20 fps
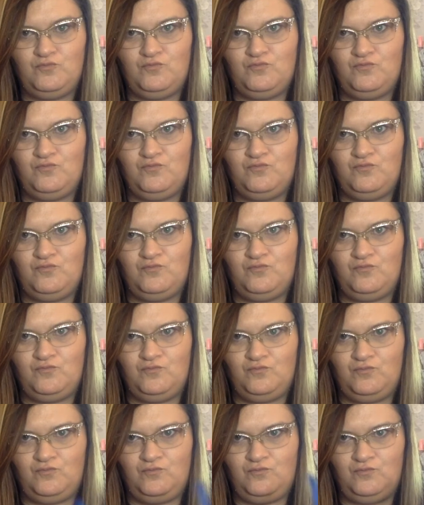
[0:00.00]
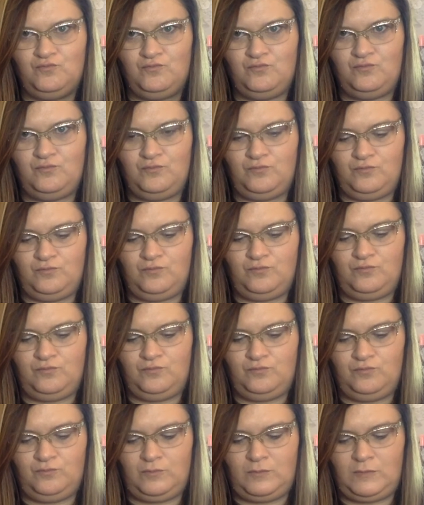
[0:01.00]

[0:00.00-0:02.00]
[no speech]